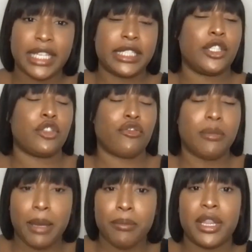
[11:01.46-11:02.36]
I said, to
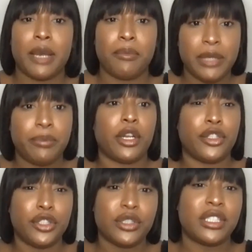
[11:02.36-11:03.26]
remember that people are
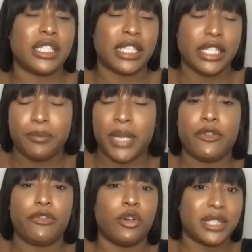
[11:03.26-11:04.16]
using these
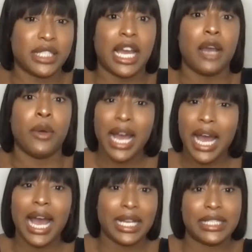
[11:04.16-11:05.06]
platforms now
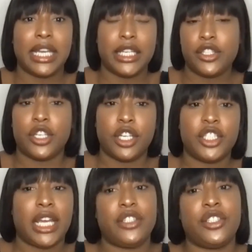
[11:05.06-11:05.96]
as a
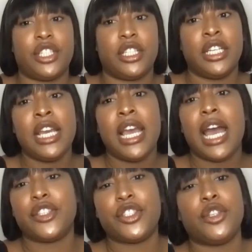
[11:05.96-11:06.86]
search engine.
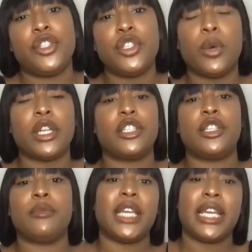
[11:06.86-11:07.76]
And so you want
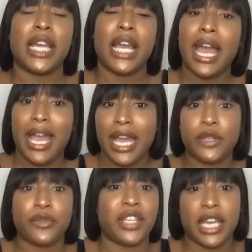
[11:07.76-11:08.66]
to be
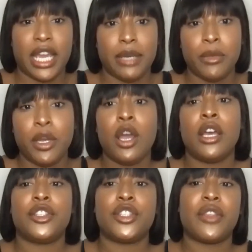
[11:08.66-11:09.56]
ahead of the game
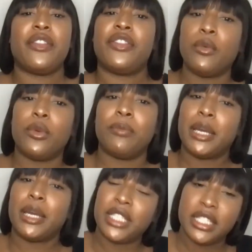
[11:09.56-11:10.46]
so that they will be
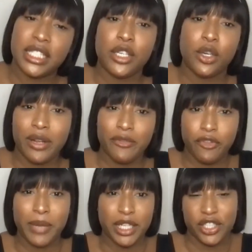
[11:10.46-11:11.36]
able to see your
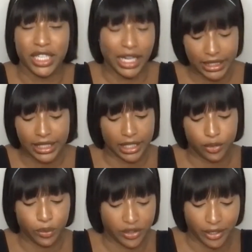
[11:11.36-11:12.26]
information and
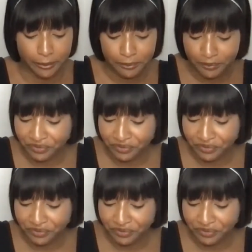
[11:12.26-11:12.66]
connect with you.